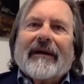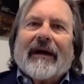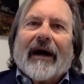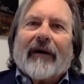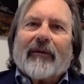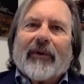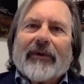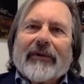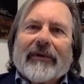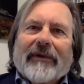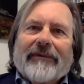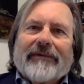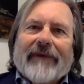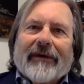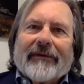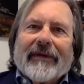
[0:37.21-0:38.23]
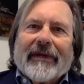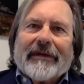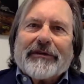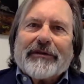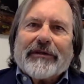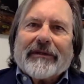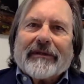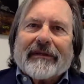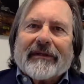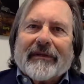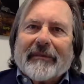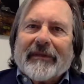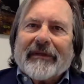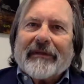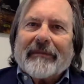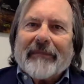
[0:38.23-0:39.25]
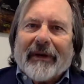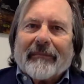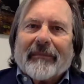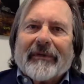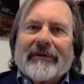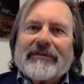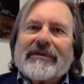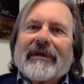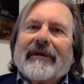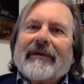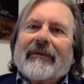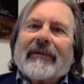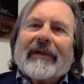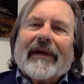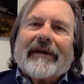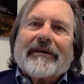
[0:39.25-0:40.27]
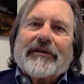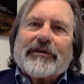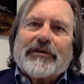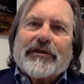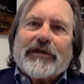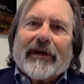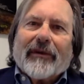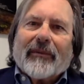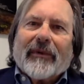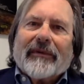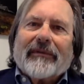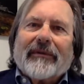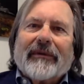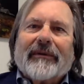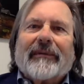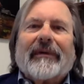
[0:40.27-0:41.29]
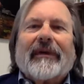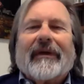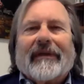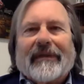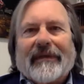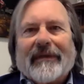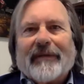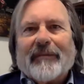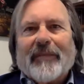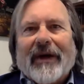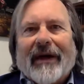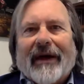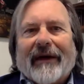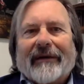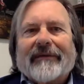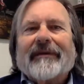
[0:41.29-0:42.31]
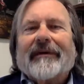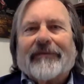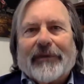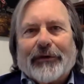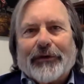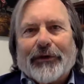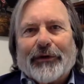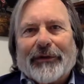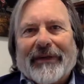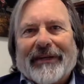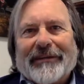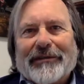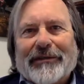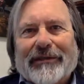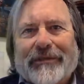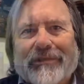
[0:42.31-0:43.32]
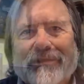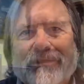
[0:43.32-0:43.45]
Our Rotary Foundation committee members would like to share with you the impact of your donation.